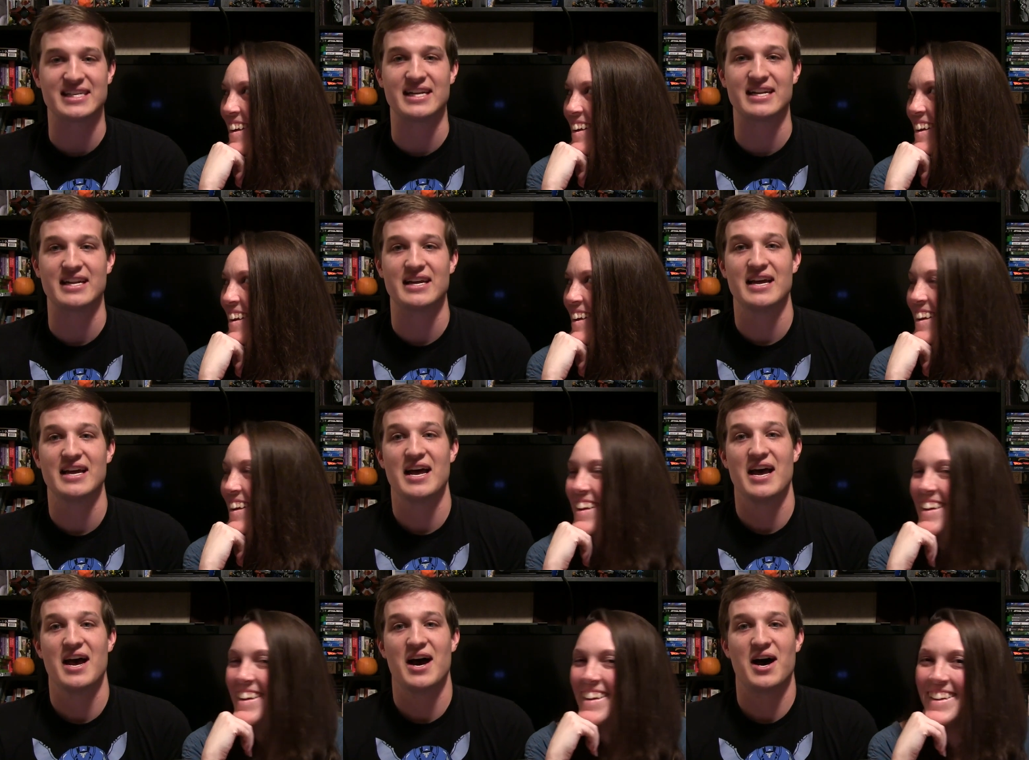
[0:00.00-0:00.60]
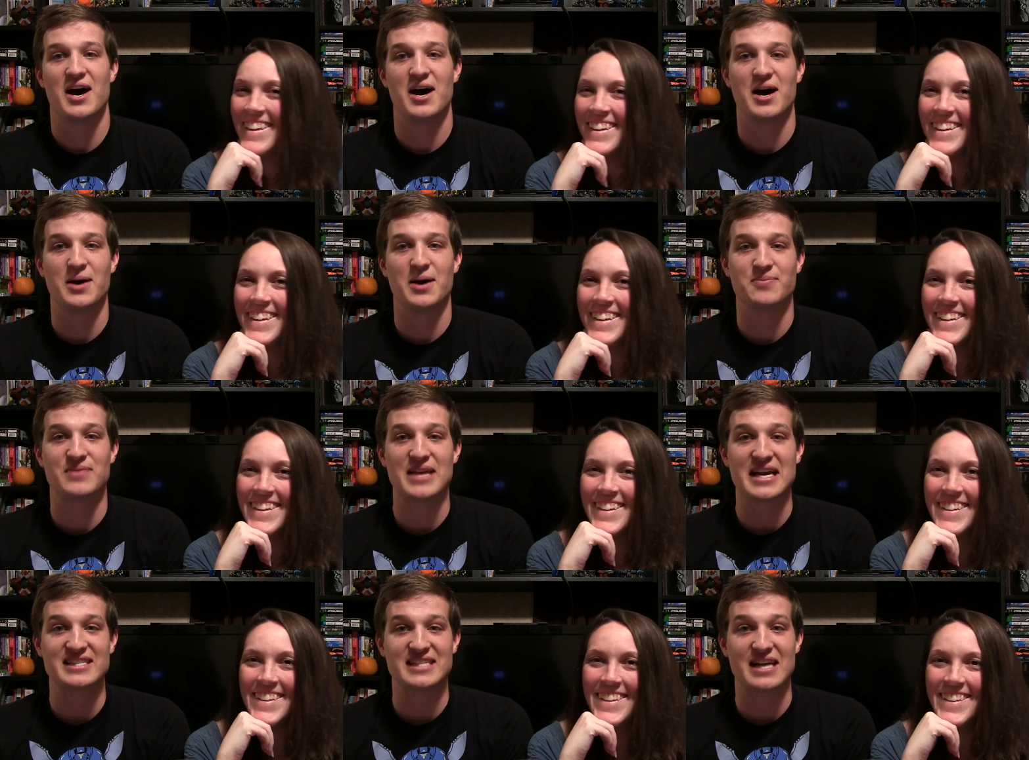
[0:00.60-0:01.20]
Speaker 1: it. Um,
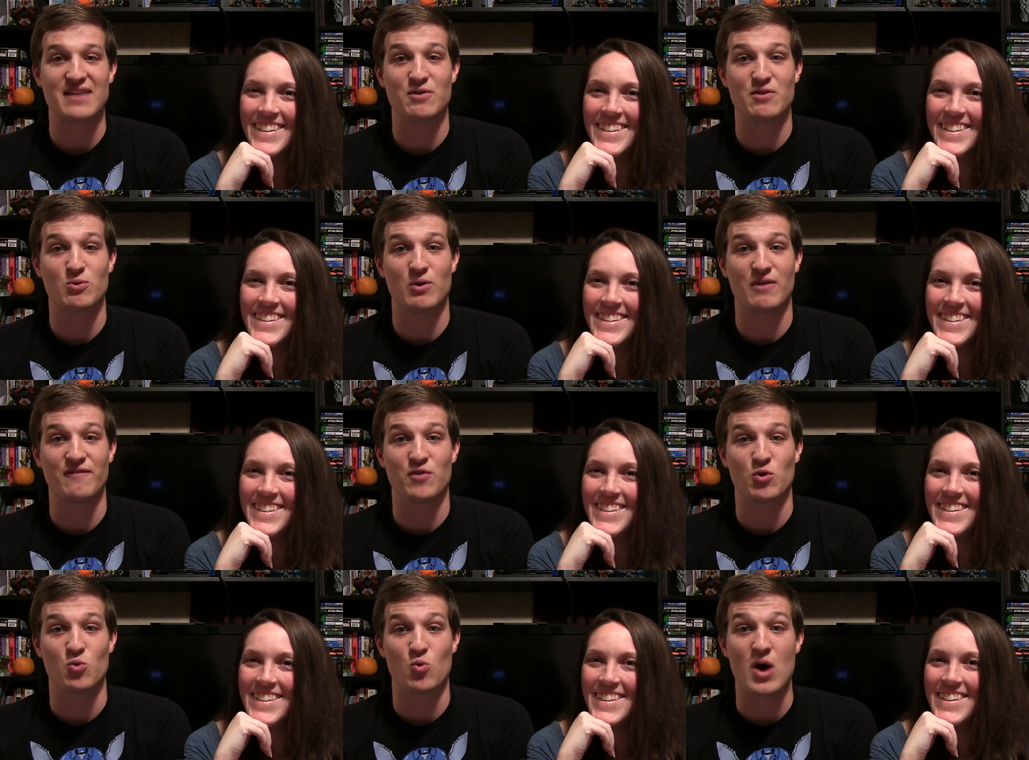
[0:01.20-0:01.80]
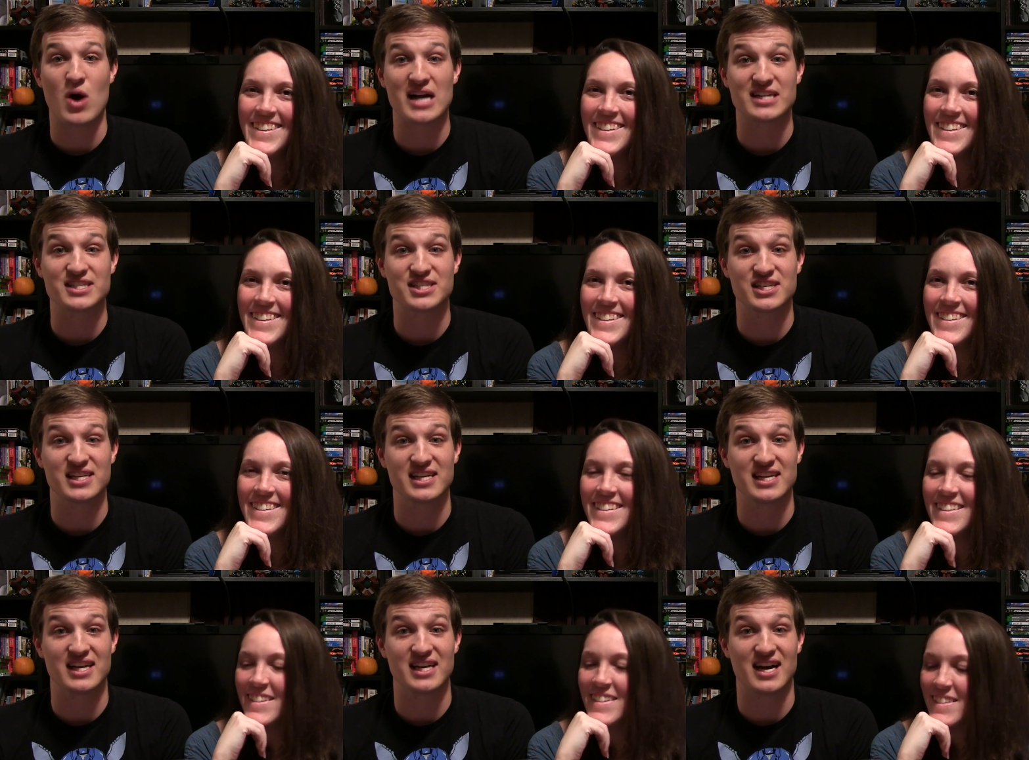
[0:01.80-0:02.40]
thanks everyone for
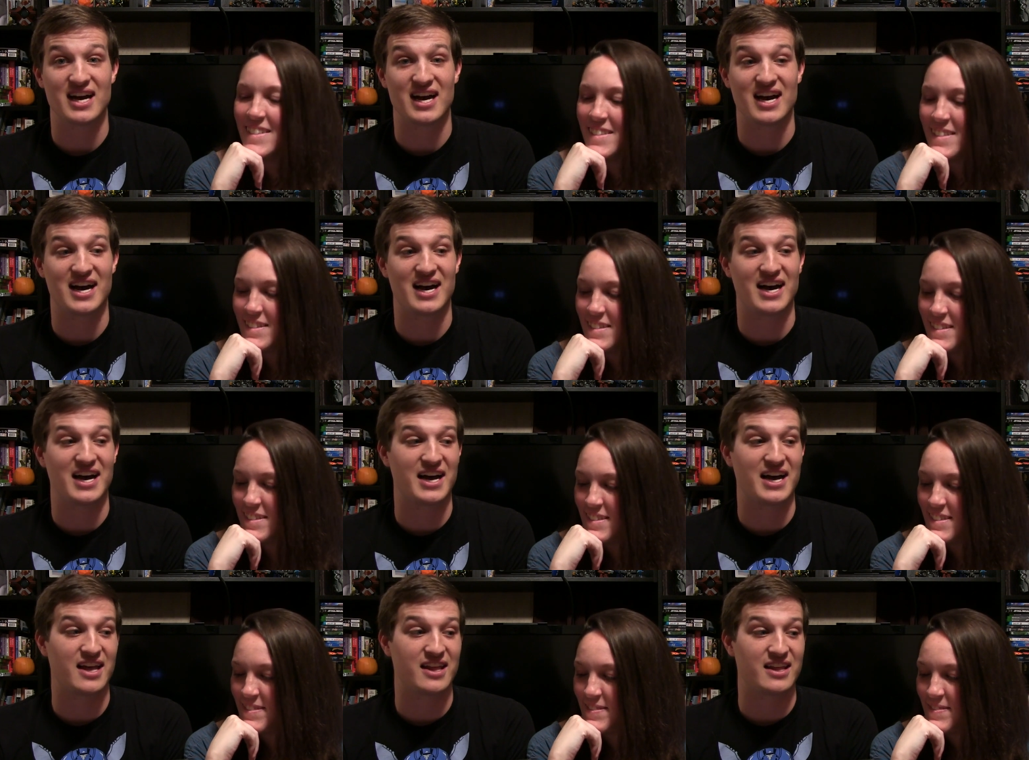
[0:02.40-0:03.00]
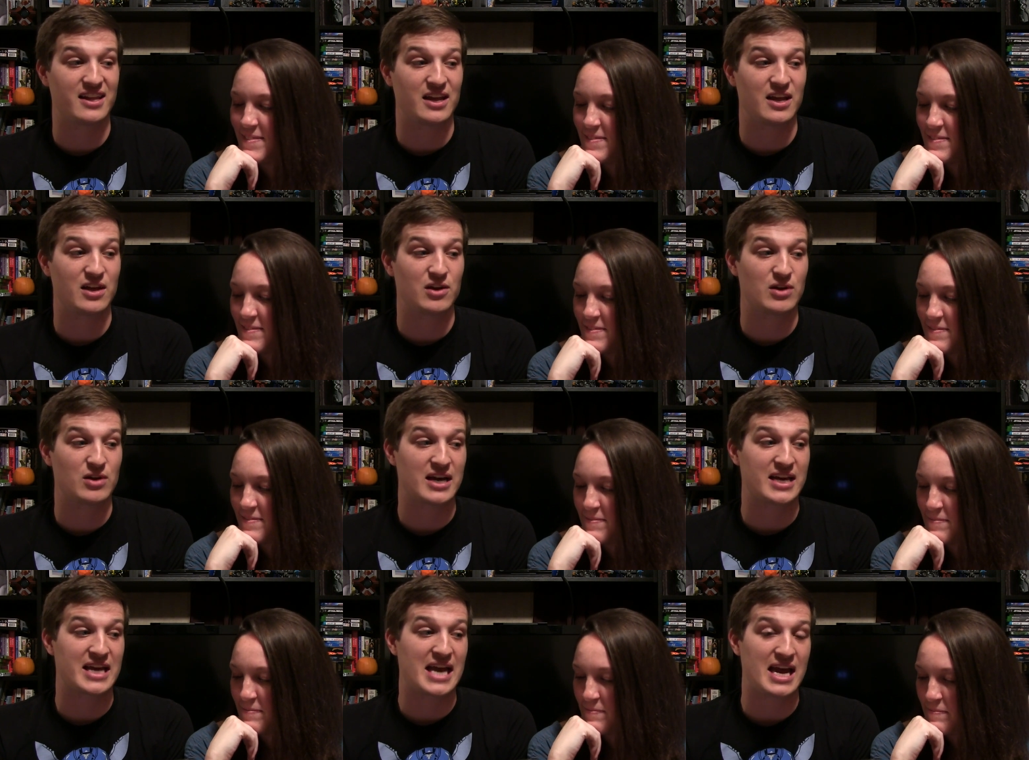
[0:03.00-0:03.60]
watching. Uh,
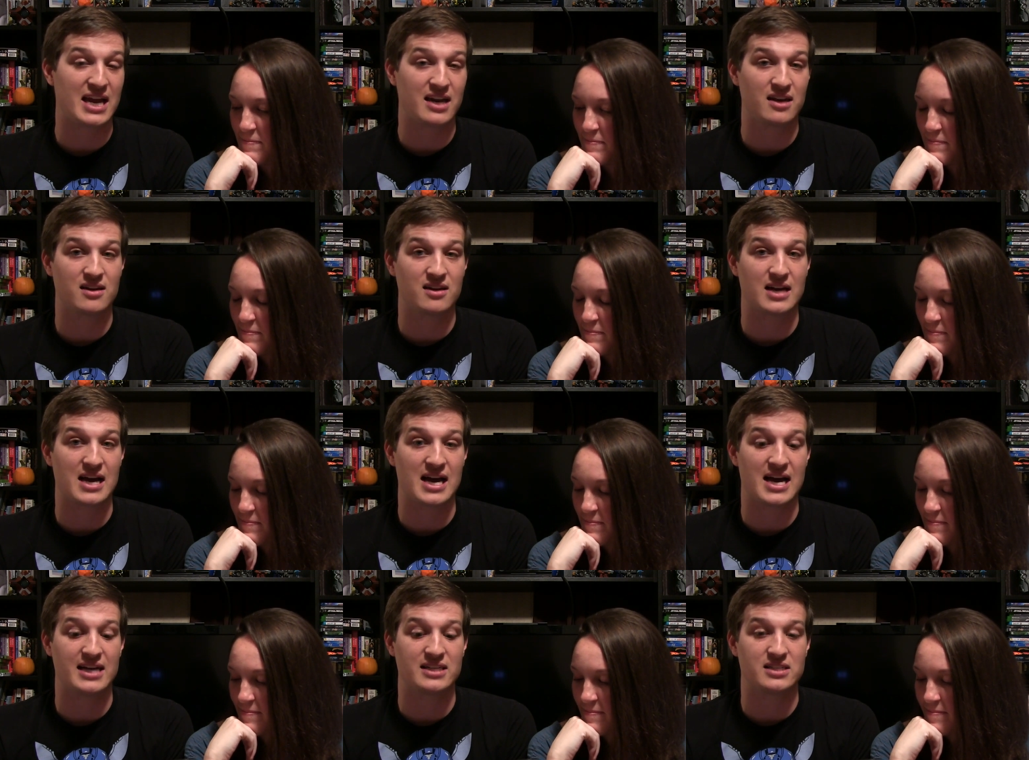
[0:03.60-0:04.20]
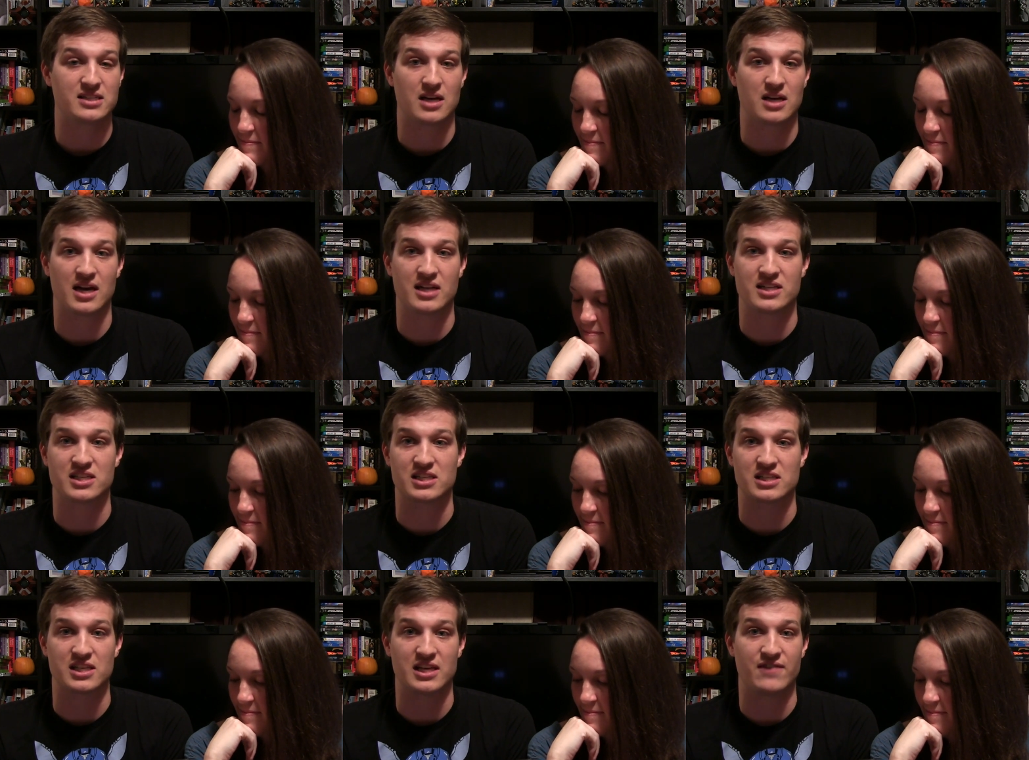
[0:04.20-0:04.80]
again, guys, uh,
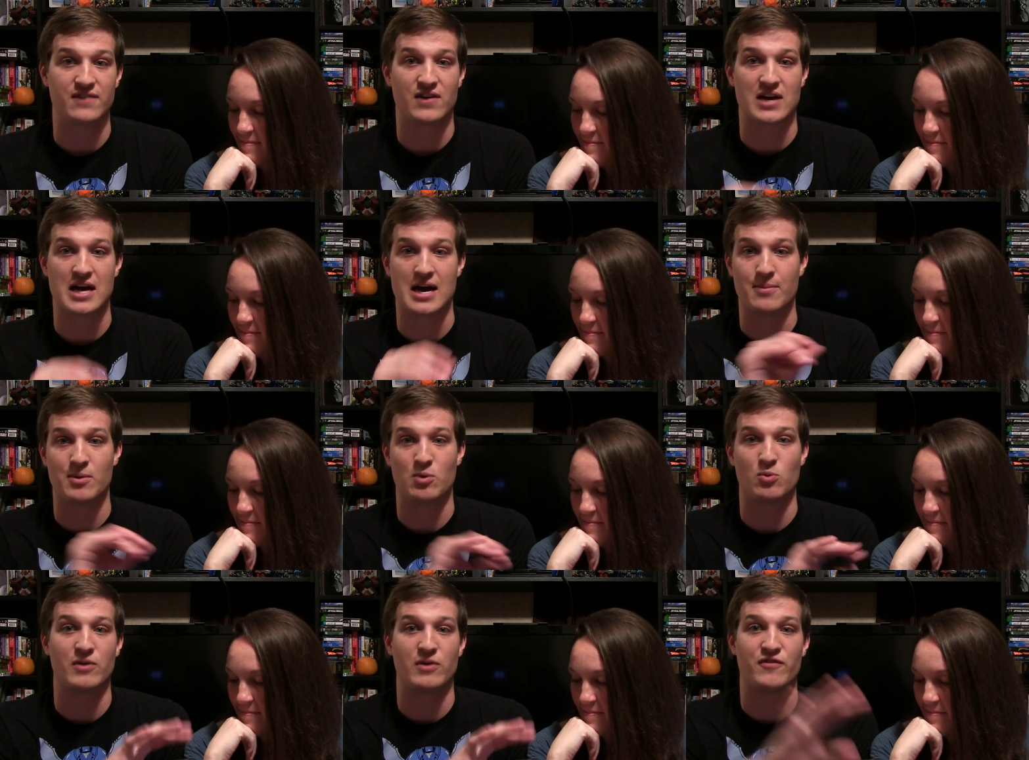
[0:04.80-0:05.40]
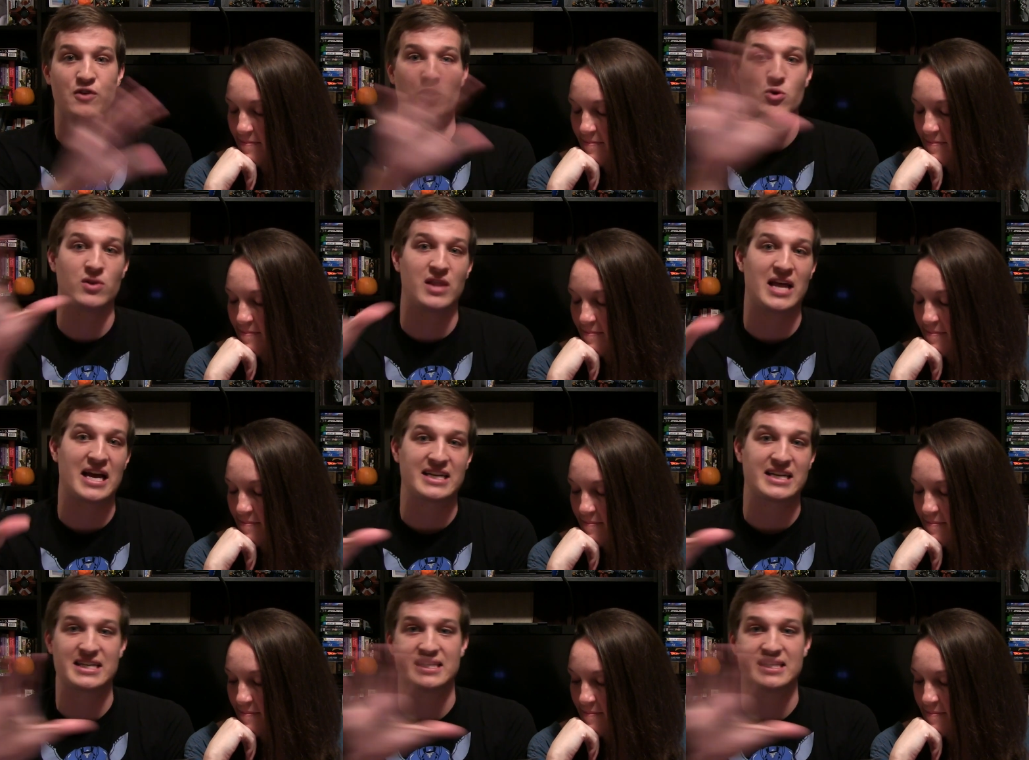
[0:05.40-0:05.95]
just leave a comment if you would like